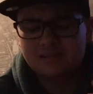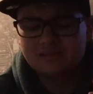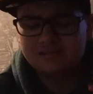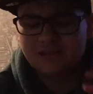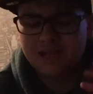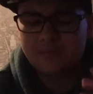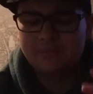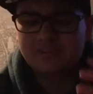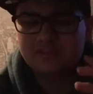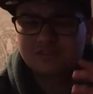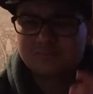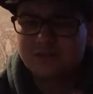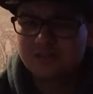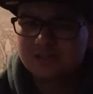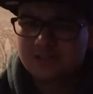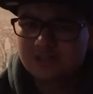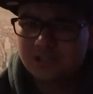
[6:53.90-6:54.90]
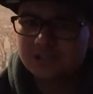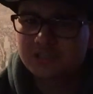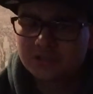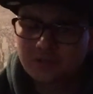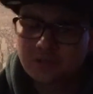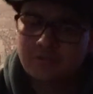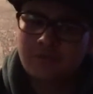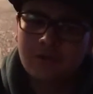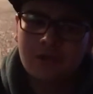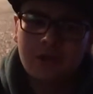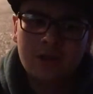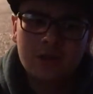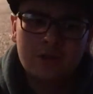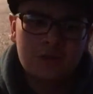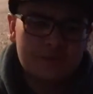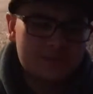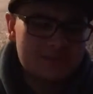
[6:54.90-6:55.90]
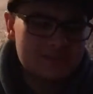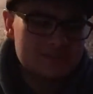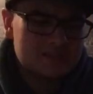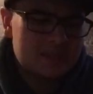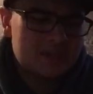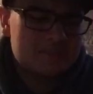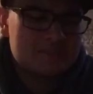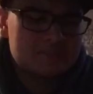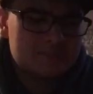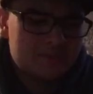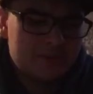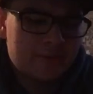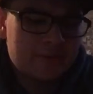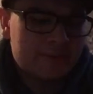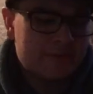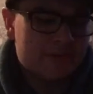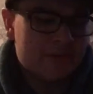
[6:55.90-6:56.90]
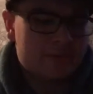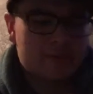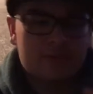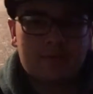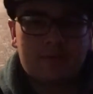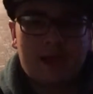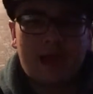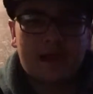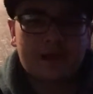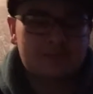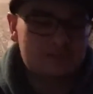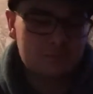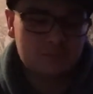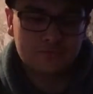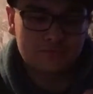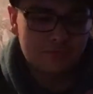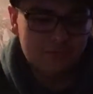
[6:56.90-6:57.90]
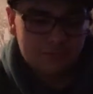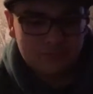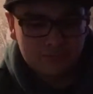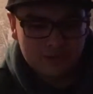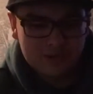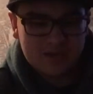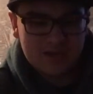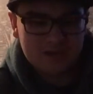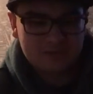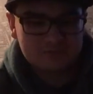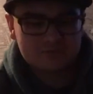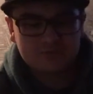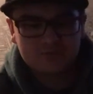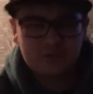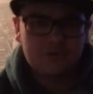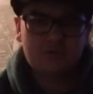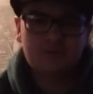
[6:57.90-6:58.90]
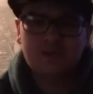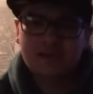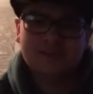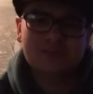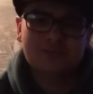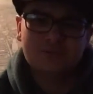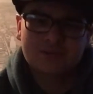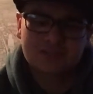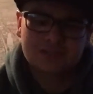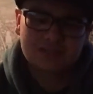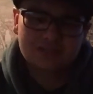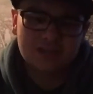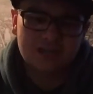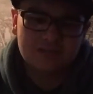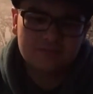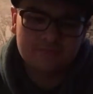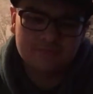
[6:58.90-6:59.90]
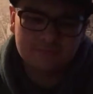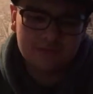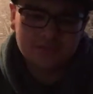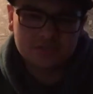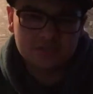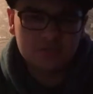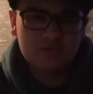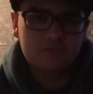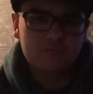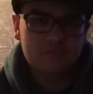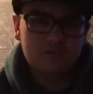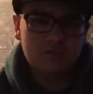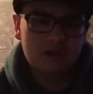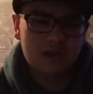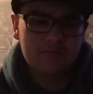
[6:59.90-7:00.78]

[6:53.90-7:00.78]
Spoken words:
depth as much as I should have with these games, but I had to review 3 games very fast, so I just kind of brushed over